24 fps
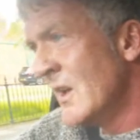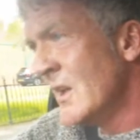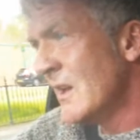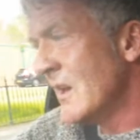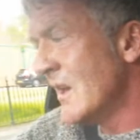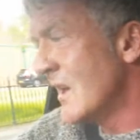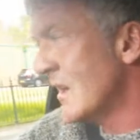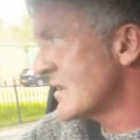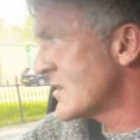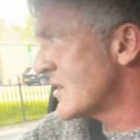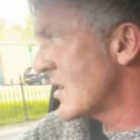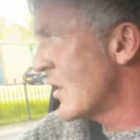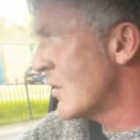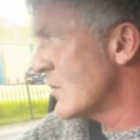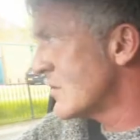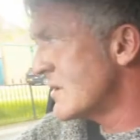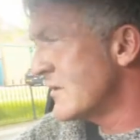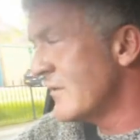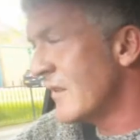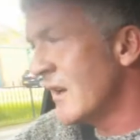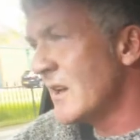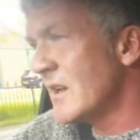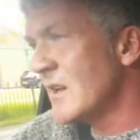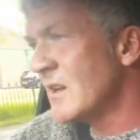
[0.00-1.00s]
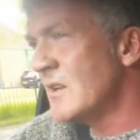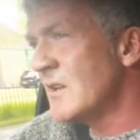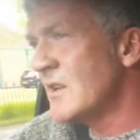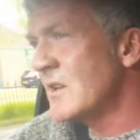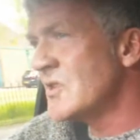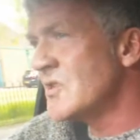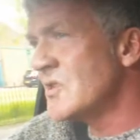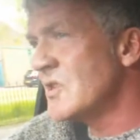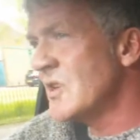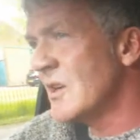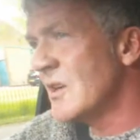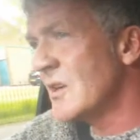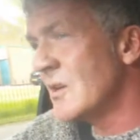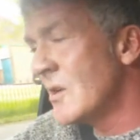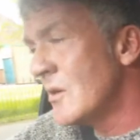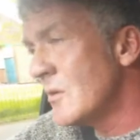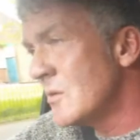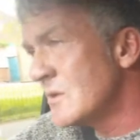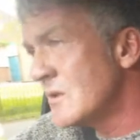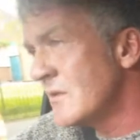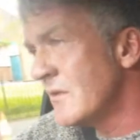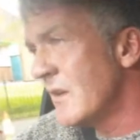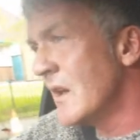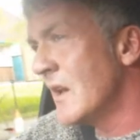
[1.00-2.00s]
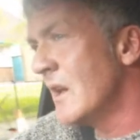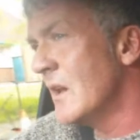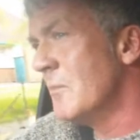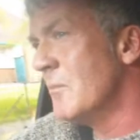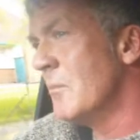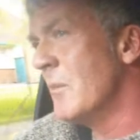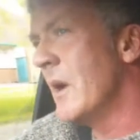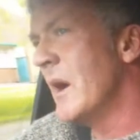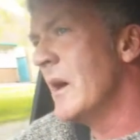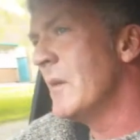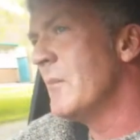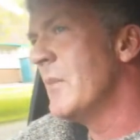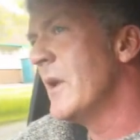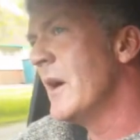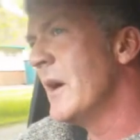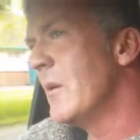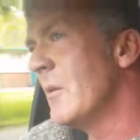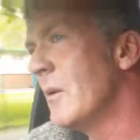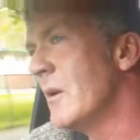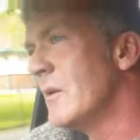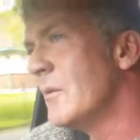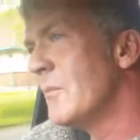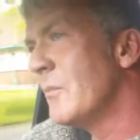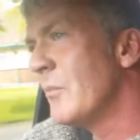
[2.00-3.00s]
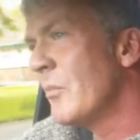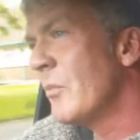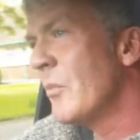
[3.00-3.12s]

Let's cultivate conditioning, cultivate impact power.